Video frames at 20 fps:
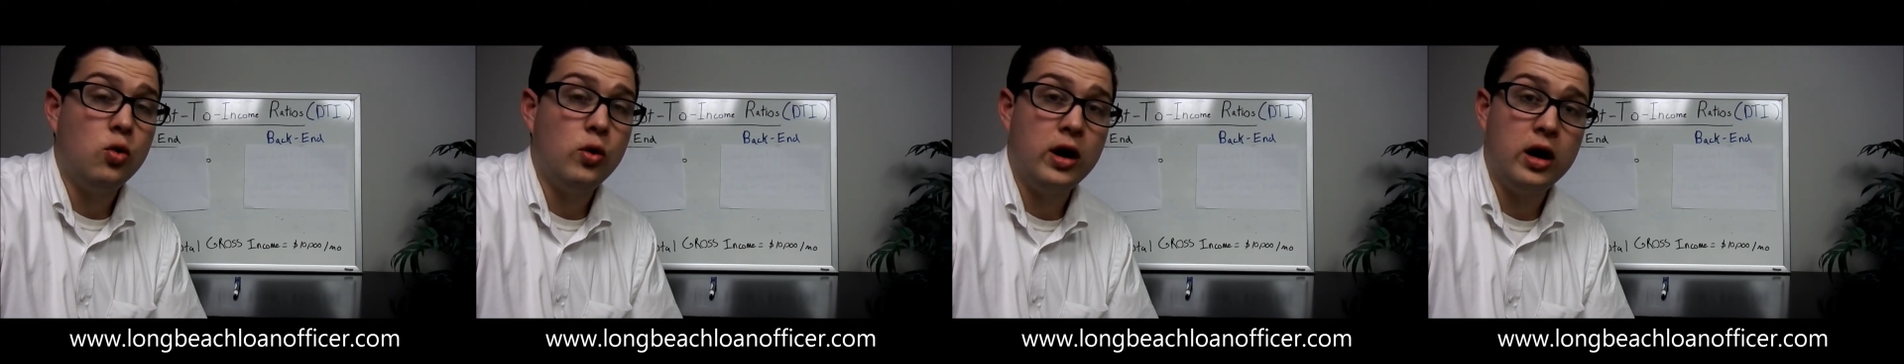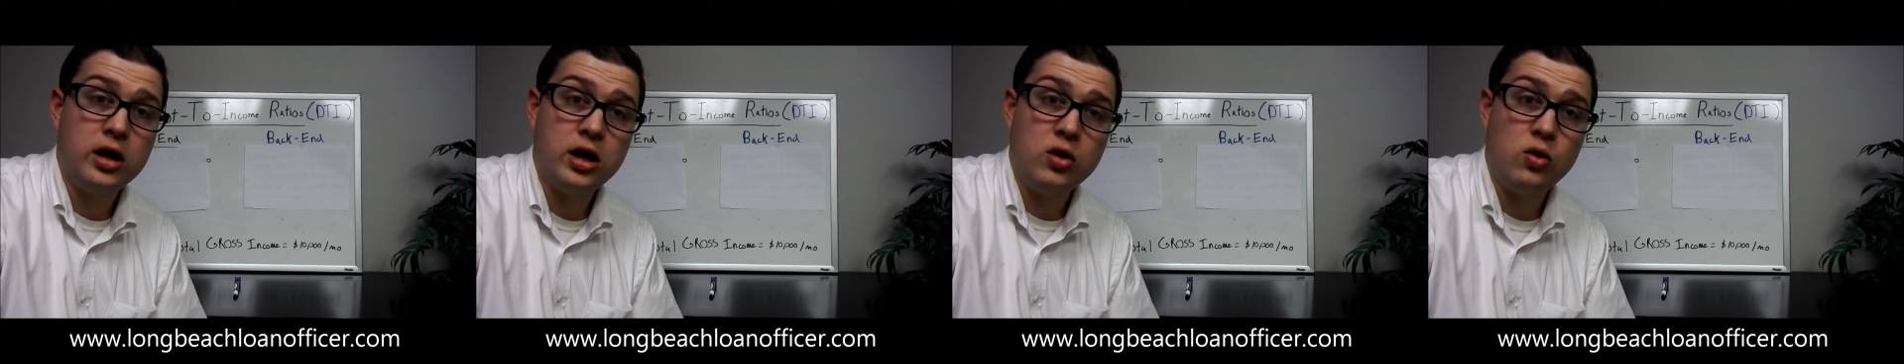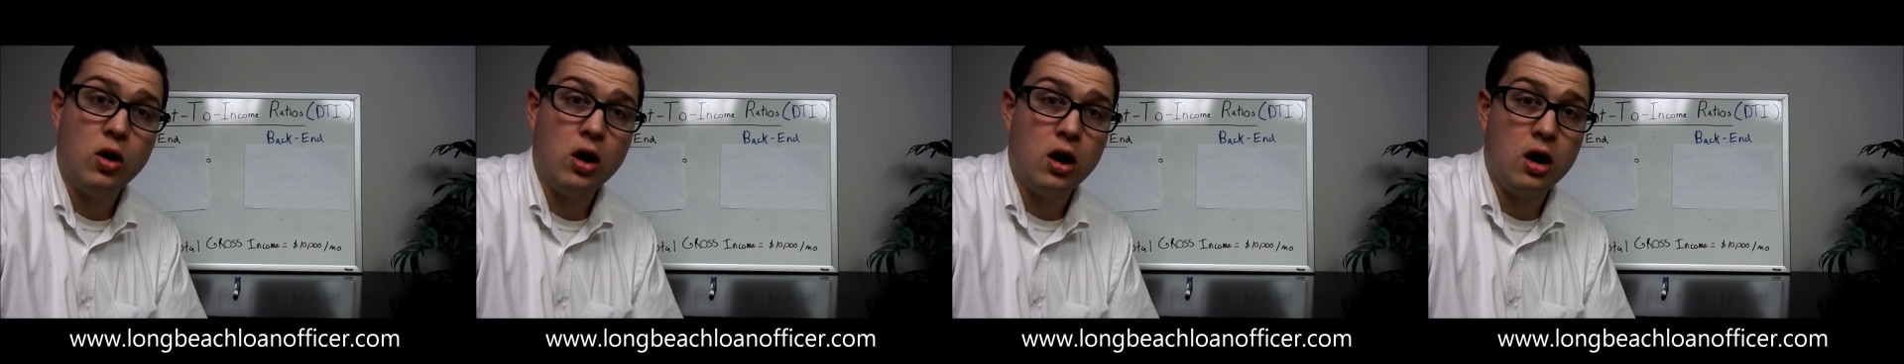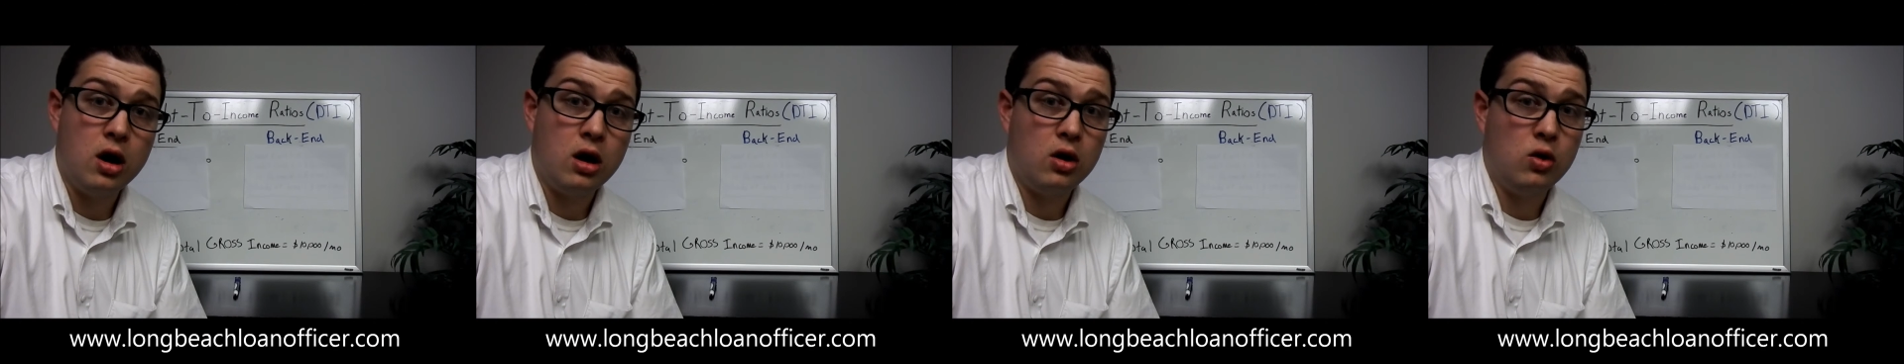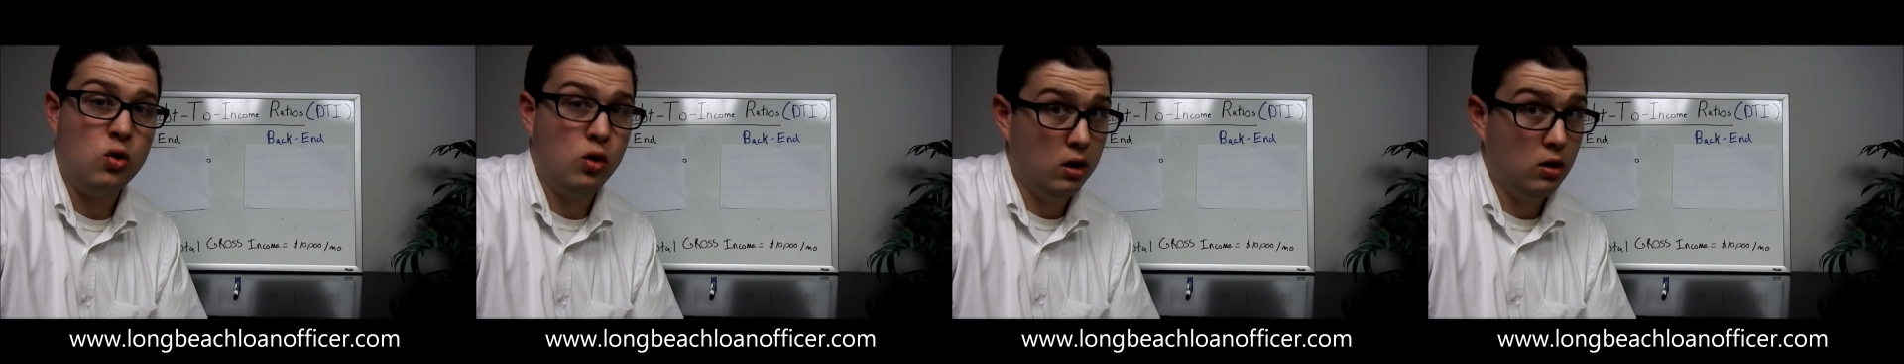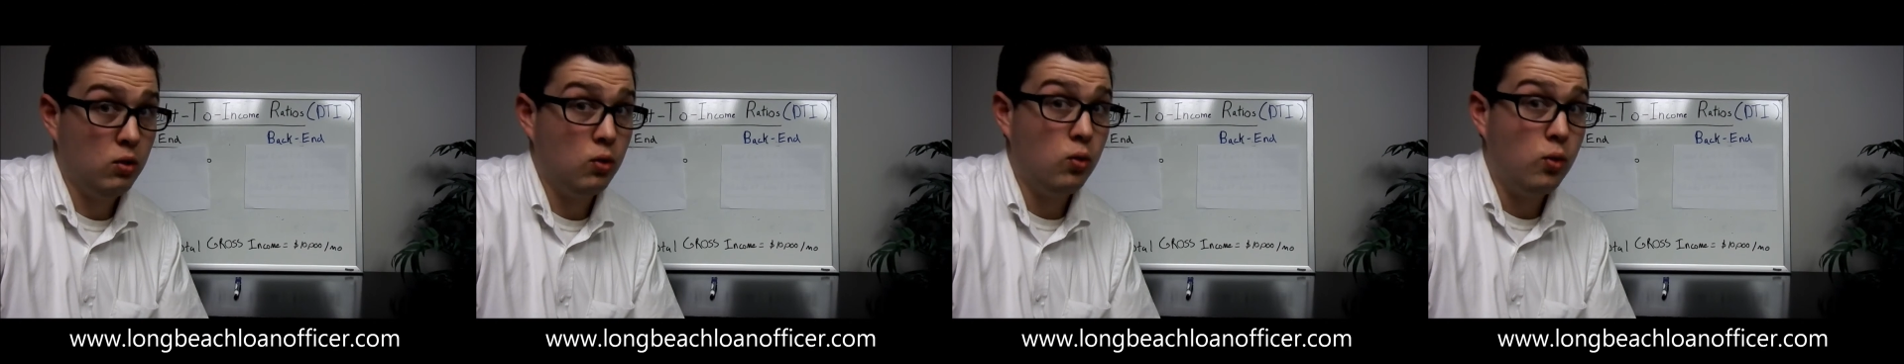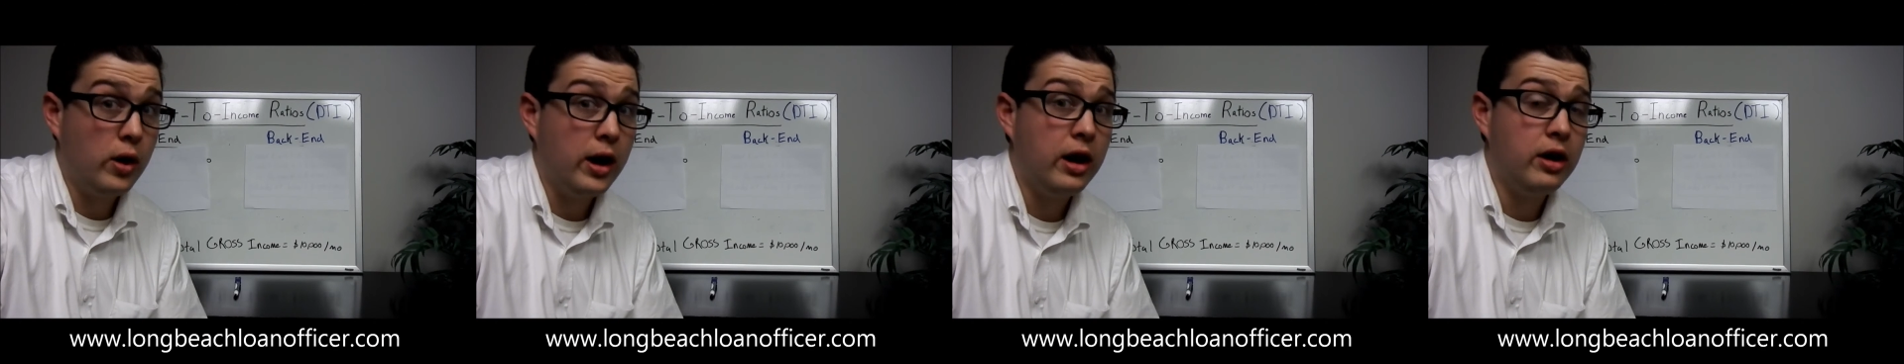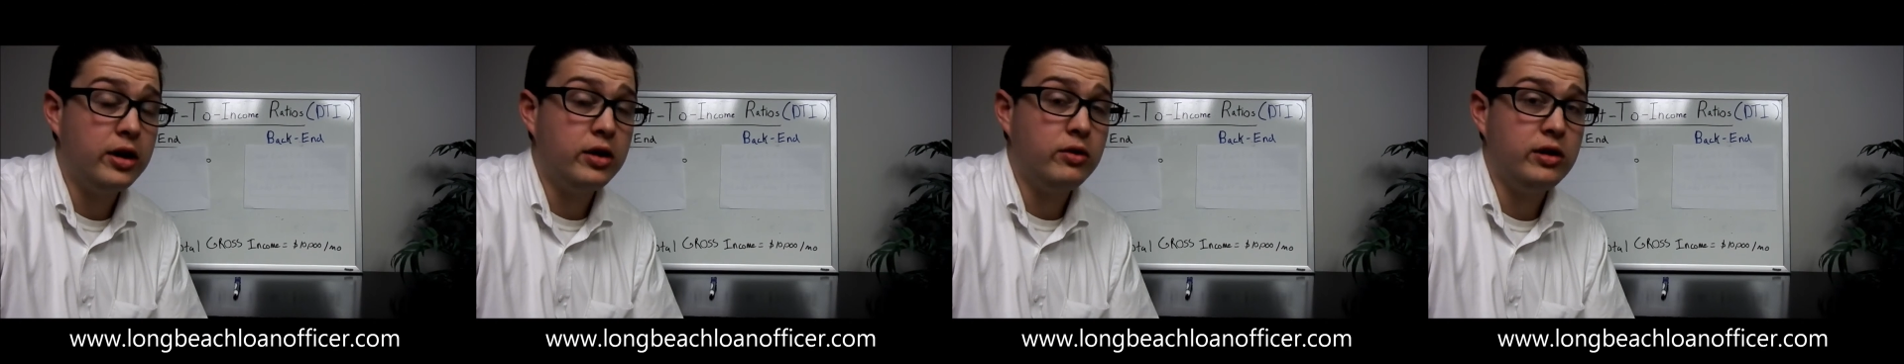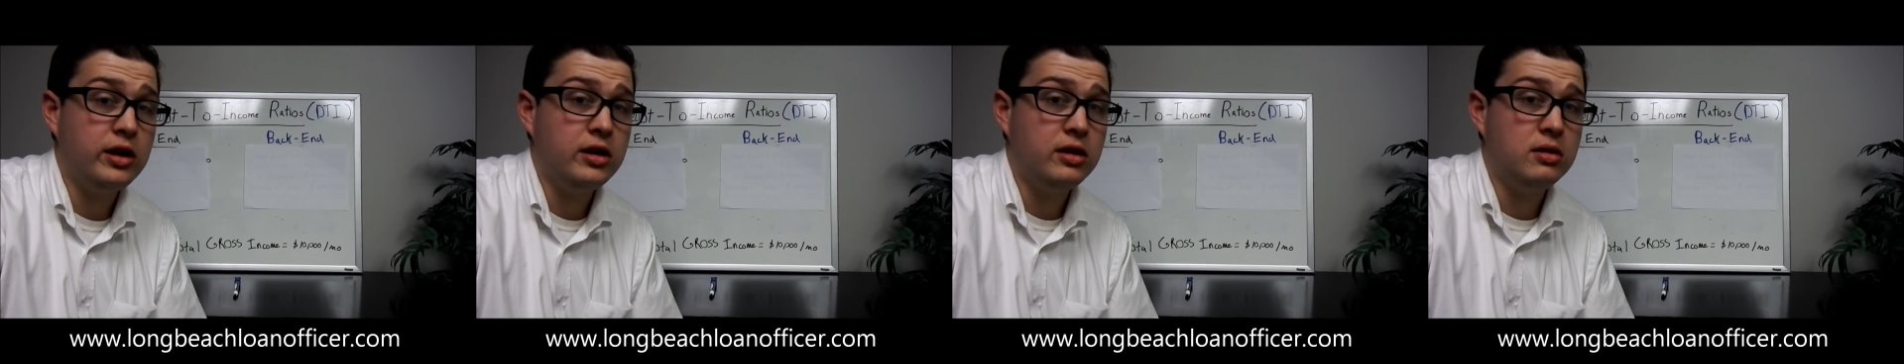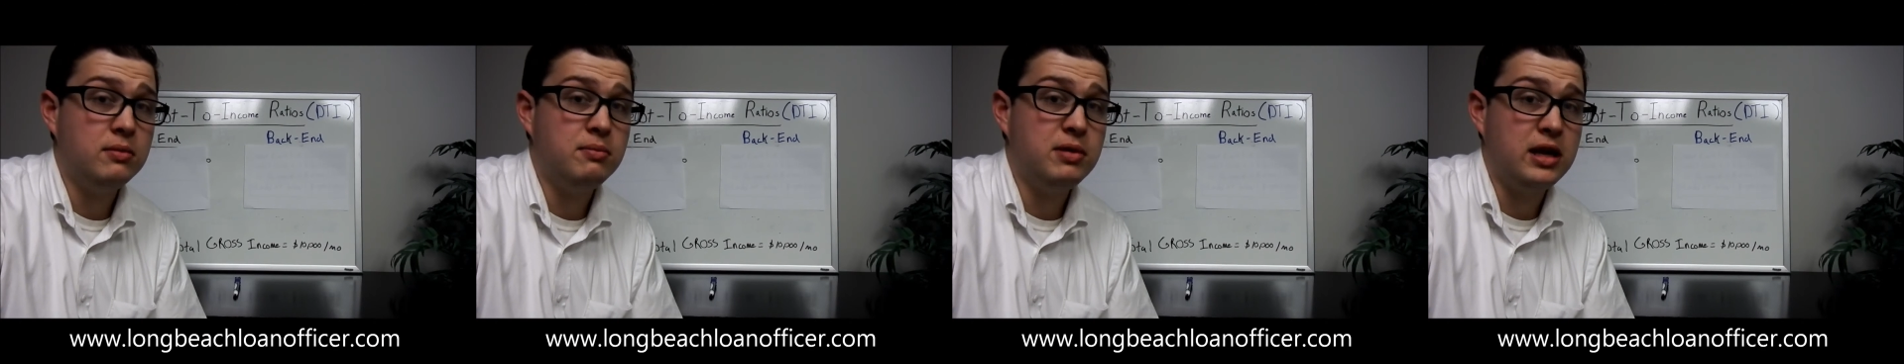where you are or where you
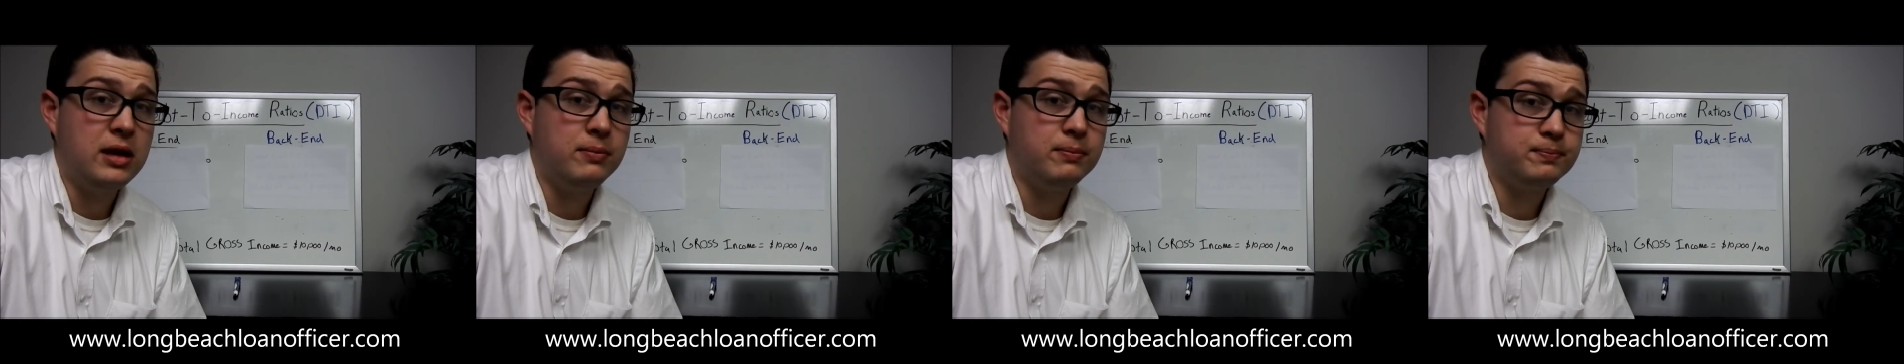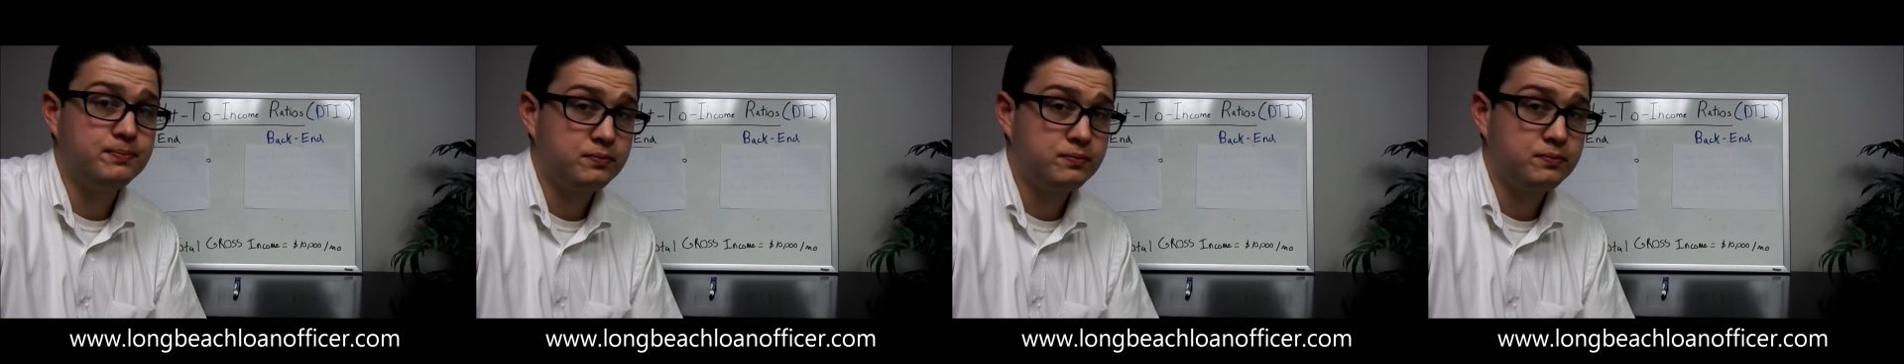need to be.